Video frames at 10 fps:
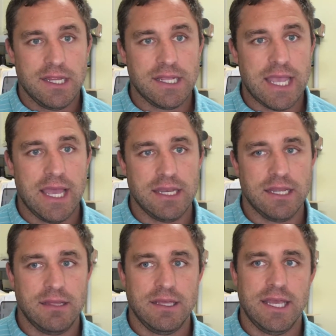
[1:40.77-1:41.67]

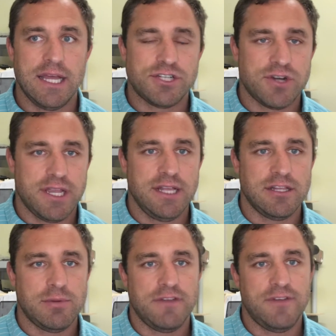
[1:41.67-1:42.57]
can get tricky a
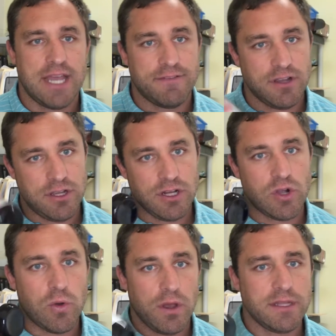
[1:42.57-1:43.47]
little bit. If you have a good
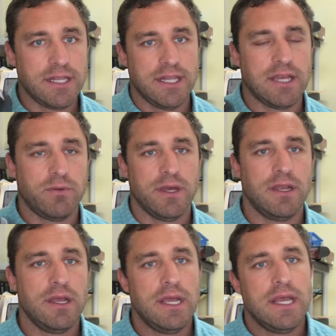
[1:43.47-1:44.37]
quality
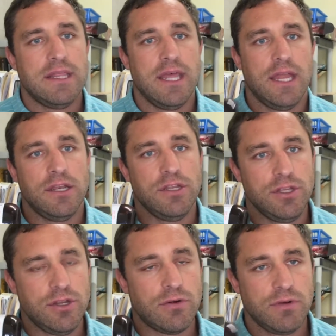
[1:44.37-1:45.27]
liquid, then
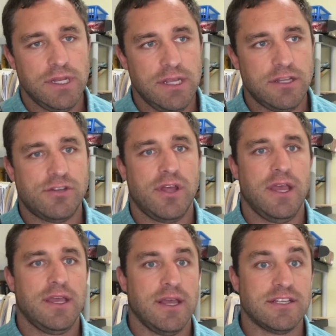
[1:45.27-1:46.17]
you don't need to
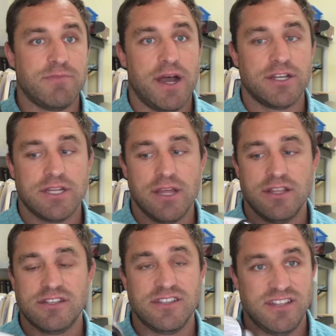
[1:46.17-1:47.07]
take as much. Now,
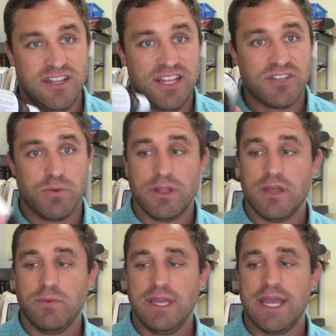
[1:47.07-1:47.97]
this one
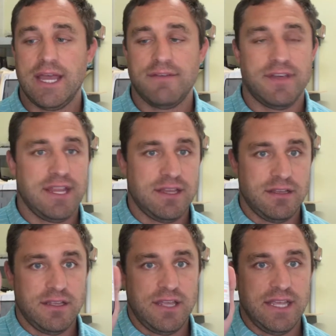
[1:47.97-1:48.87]
that we have at
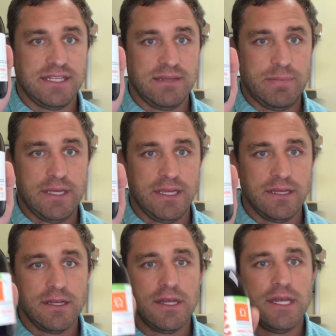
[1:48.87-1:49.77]

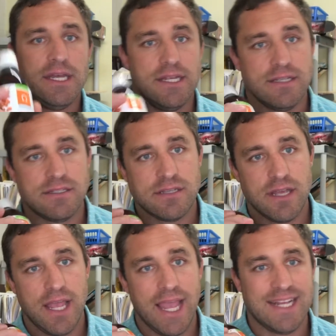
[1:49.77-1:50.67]
ATP is
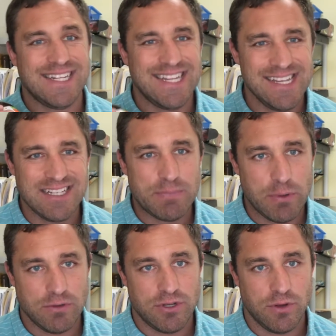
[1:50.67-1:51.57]
a
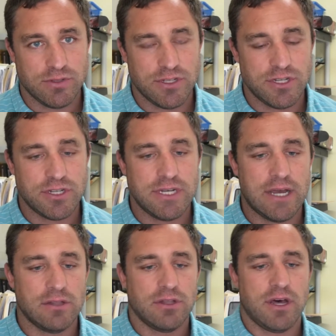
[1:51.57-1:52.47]
teaspoon dosage.
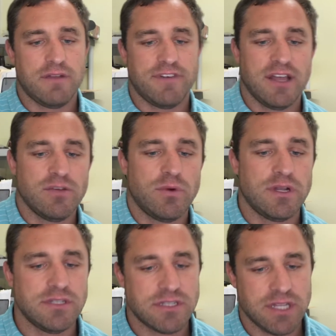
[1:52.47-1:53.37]
Now, a lot of other
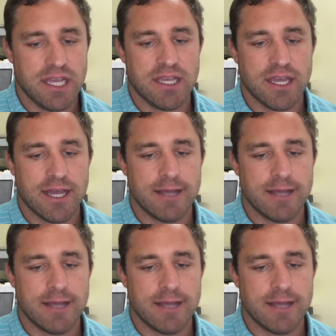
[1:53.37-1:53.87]
ones like